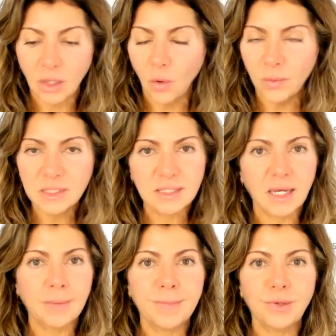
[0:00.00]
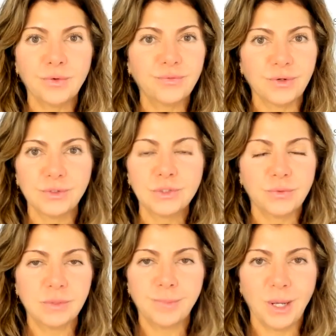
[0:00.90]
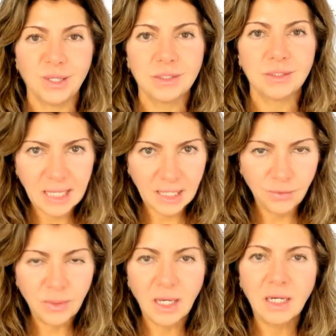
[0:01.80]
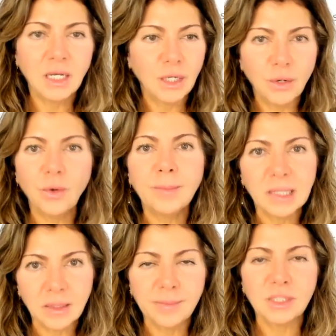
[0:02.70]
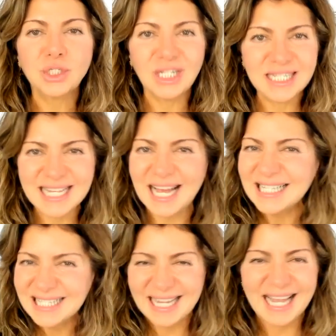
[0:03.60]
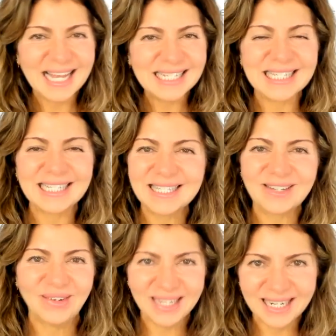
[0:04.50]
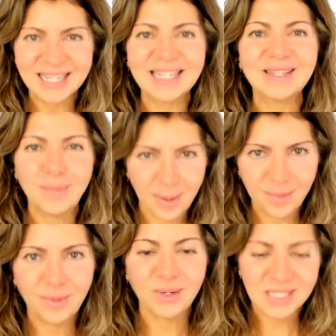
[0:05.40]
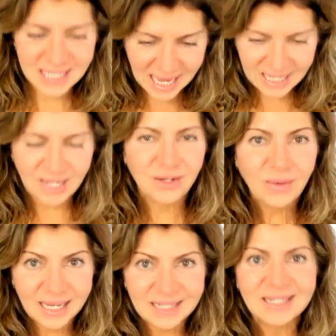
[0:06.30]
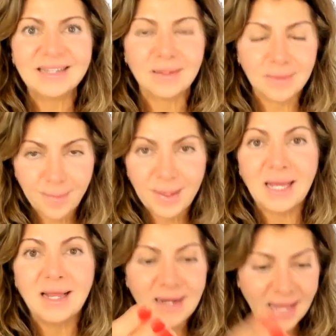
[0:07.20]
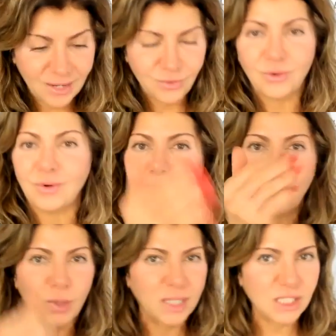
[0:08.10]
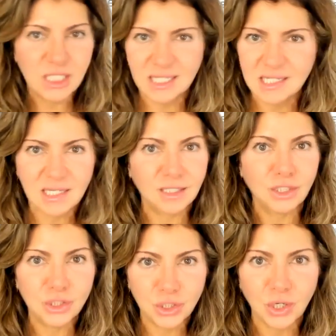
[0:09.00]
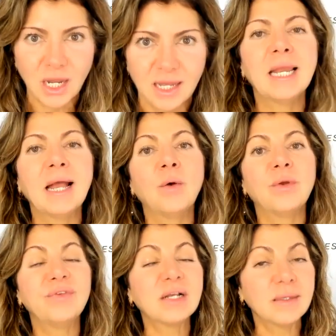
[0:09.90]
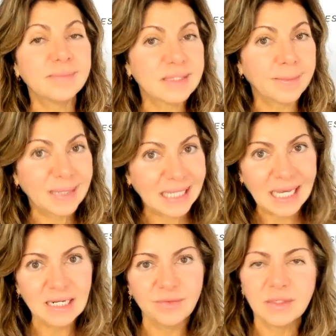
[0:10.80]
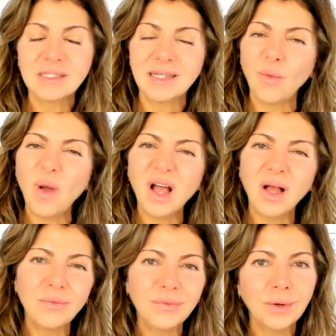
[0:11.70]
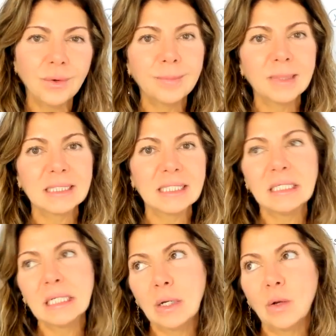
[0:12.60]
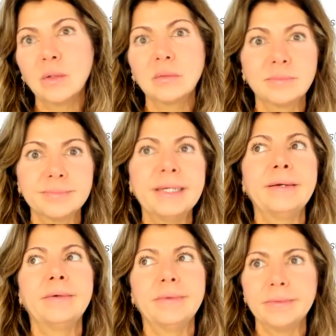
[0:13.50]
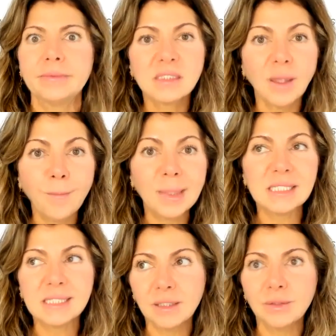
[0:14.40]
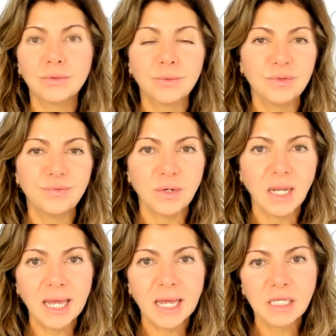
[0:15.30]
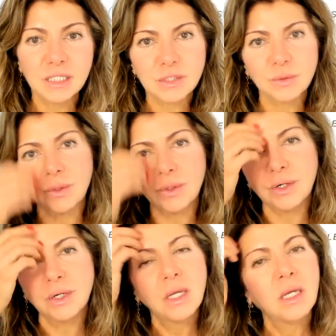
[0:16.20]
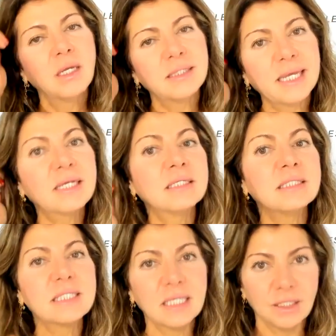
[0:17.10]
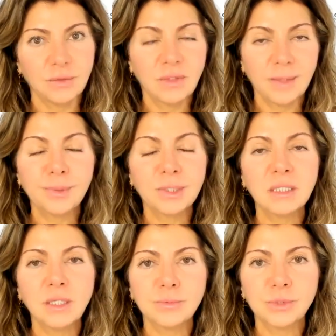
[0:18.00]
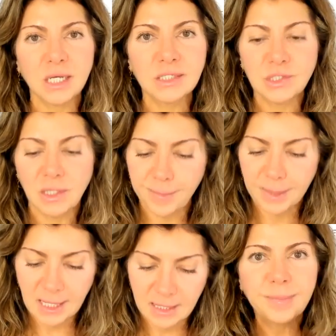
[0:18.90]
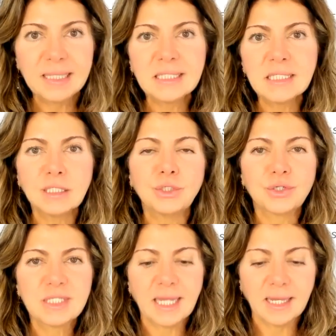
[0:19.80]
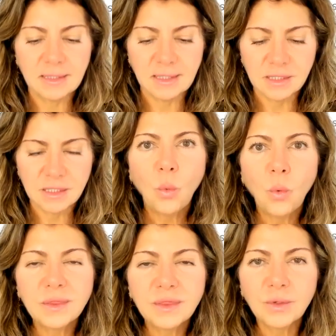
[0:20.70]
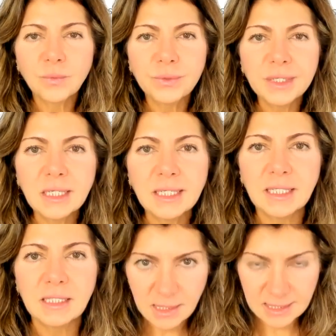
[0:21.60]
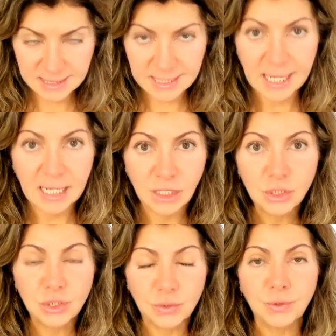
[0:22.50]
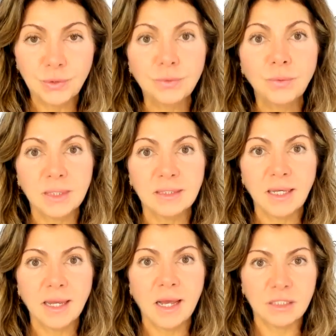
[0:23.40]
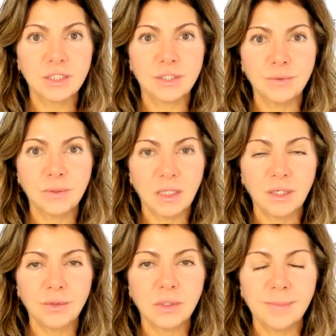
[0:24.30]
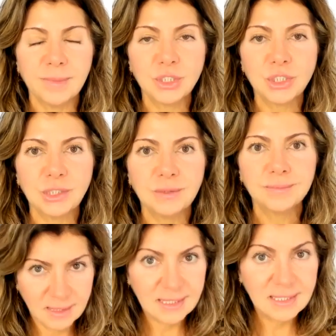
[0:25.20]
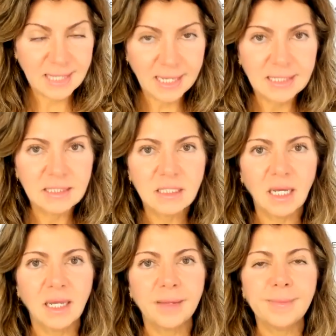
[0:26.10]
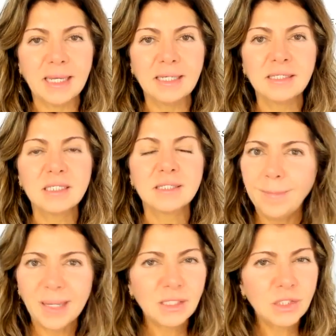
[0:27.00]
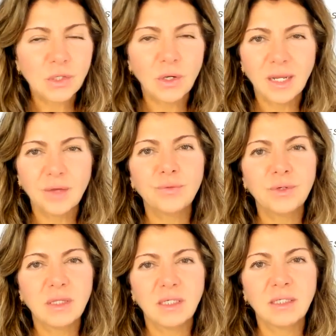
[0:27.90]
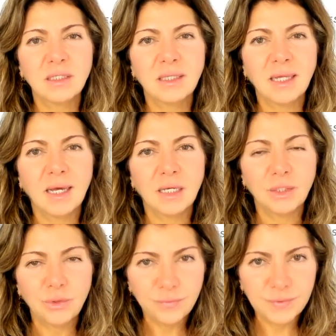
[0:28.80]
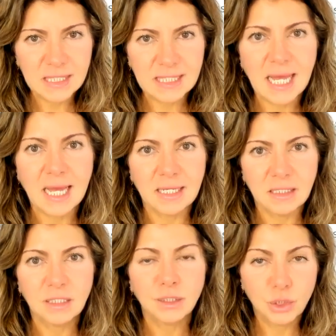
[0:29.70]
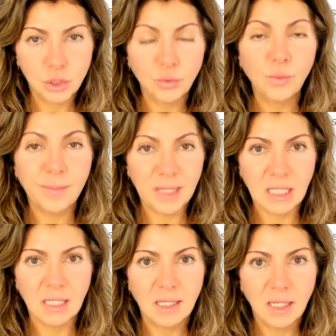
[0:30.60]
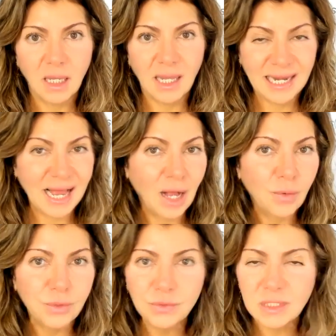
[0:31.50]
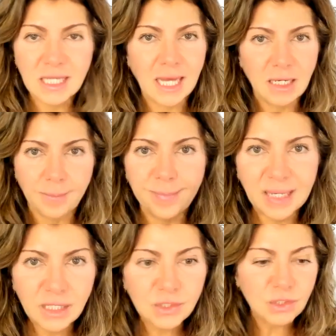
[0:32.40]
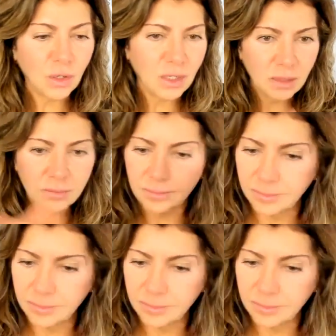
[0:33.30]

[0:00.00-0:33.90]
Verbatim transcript: always got to be your first response. Can you cut it? No, my commission is X. Let's go ahead and get the paperwork signed. And you're handing them the pen and you're pointing to the signature line. Now, if it comes up again, if they say, well, no, but you know, now somebody said they'll do it for less, or they continue, they bring the objection up again. Please understand this. What they're really saying to you when they ask you to cut your commission the second time is, based on everything that you've said to me and how you said it, based on